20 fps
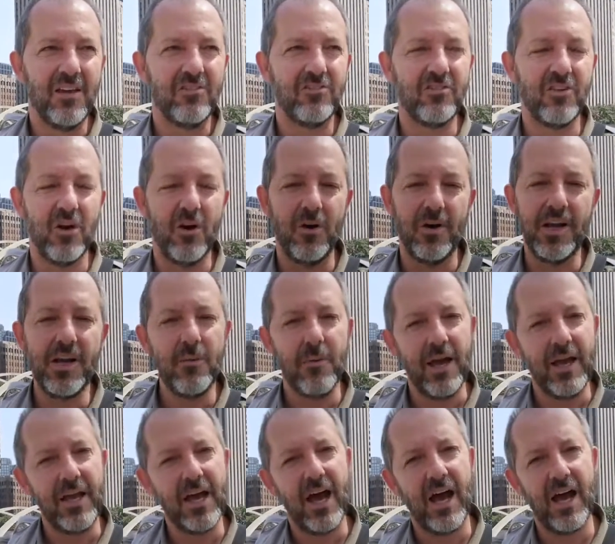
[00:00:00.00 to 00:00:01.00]
So
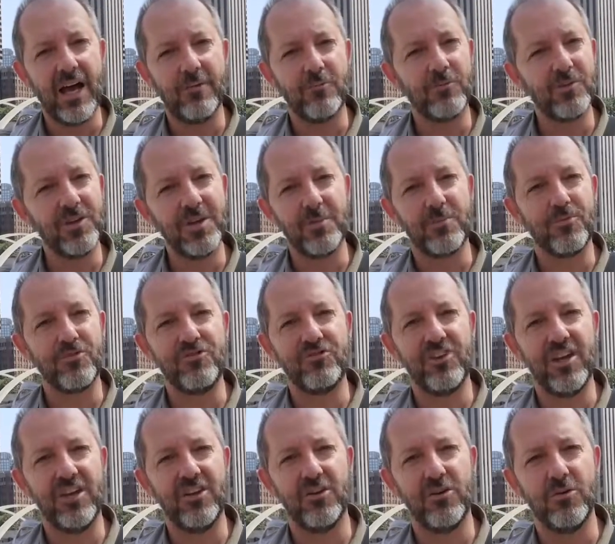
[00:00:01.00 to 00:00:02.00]
anyway, I really
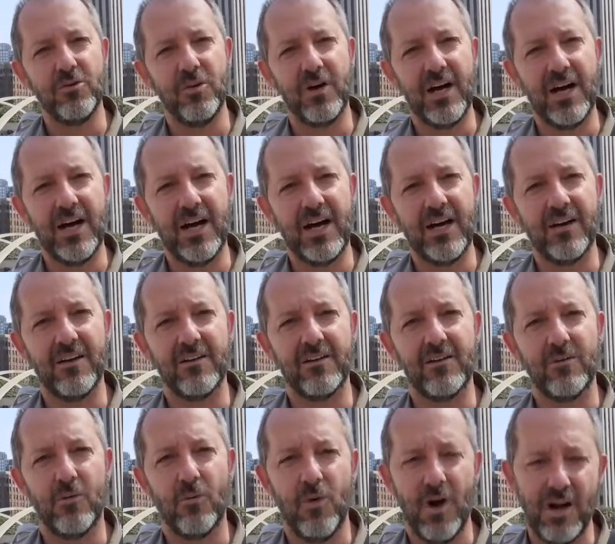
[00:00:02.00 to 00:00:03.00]
appreciate you
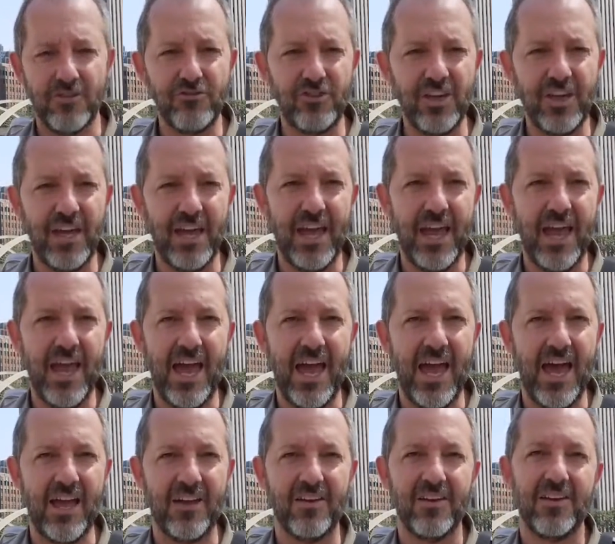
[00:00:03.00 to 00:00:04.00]
watching,
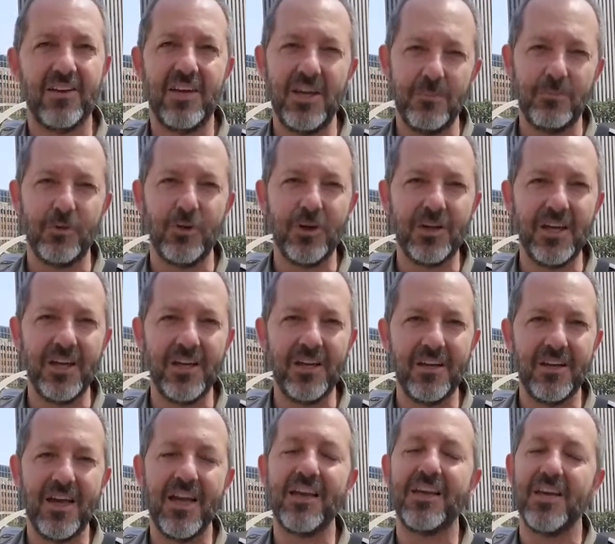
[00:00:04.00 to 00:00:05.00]
and keep looking
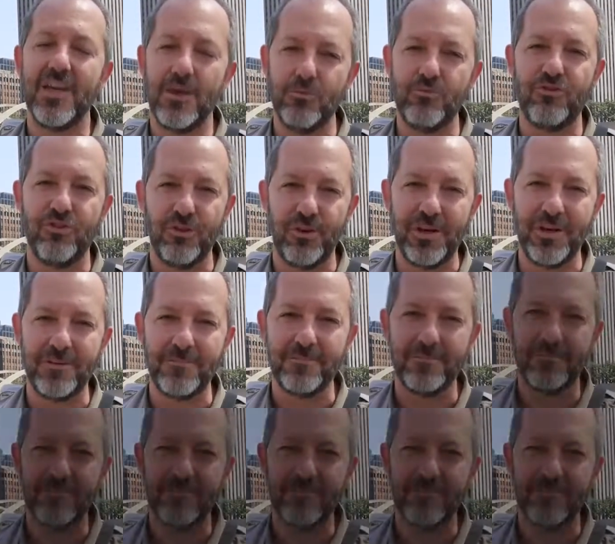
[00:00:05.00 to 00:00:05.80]
and keep shooting.